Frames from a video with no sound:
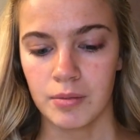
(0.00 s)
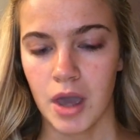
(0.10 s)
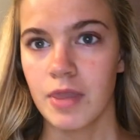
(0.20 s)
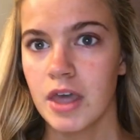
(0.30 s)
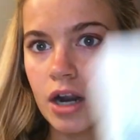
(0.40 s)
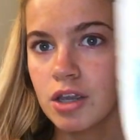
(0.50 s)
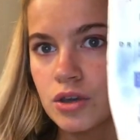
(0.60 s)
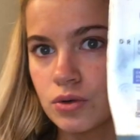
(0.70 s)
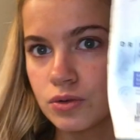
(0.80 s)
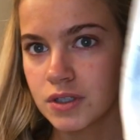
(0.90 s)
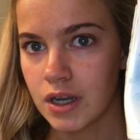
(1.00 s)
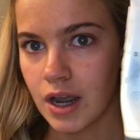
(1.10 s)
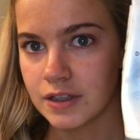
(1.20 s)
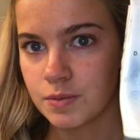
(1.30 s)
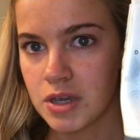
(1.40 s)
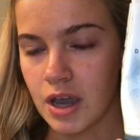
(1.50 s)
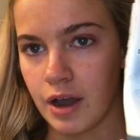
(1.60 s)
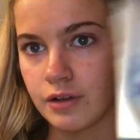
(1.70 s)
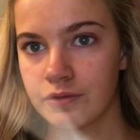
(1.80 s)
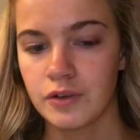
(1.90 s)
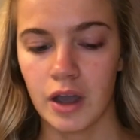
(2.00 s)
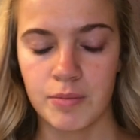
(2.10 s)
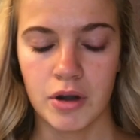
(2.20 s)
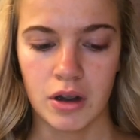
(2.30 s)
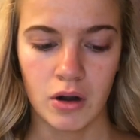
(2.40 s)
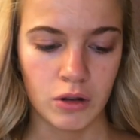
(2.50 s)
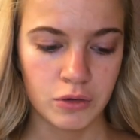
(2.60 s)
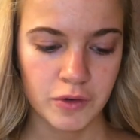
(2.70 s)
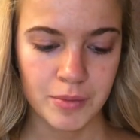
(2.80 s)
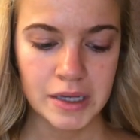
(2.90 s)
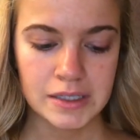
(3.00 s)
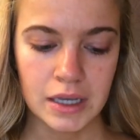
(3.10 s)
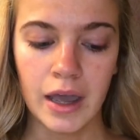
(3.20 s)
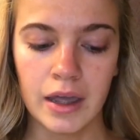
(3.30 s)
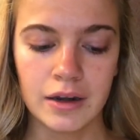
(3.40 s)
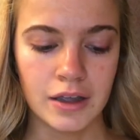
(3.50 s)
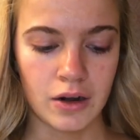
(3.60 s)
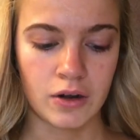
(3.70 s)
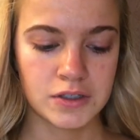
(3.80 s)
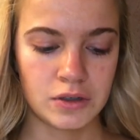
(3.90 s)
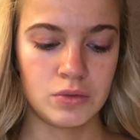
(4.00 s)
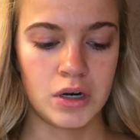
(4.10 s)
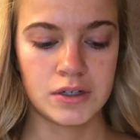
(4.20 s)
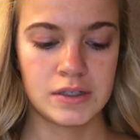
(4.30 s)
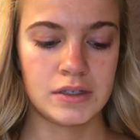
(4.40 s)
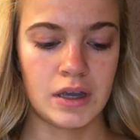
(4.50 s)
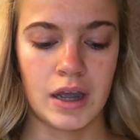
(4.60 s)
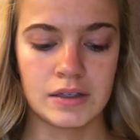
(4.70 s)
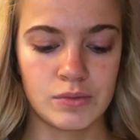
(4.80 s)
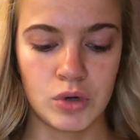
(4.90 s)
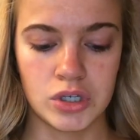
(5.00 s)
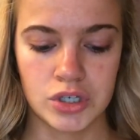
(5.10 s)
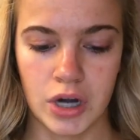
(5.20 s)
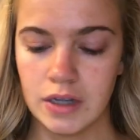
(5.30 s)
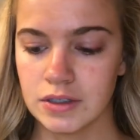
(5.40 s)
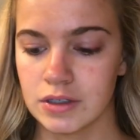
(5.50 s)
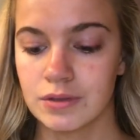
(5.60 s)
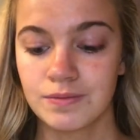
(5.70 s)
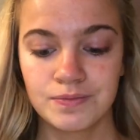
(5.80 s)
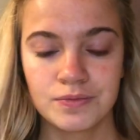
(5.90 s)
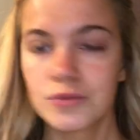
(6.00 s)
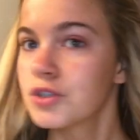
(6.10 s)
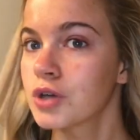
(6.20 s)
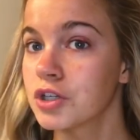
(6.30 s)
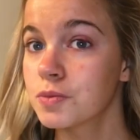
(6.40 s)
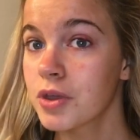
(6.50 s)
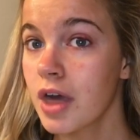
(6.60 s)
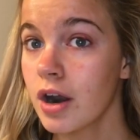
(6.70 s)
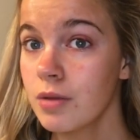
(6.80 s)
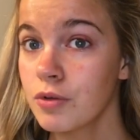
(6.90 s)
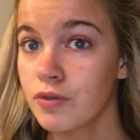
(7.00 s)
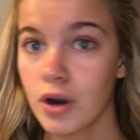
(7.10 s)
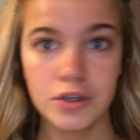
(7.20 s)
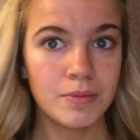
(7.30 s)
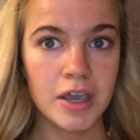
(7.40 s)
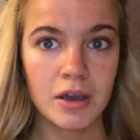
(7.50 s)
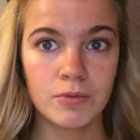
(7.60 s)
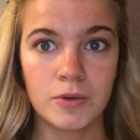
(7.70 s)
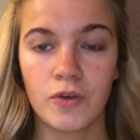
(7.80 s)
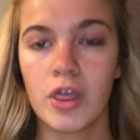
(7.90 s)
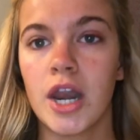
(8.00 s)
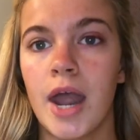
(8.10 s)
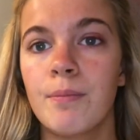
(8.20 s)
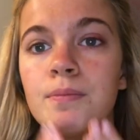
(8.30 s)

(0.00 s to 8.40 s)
And then I use an SPF. I put it all over my skin. It also works as a moisturizer. So I just put that on before I do makeup before the day.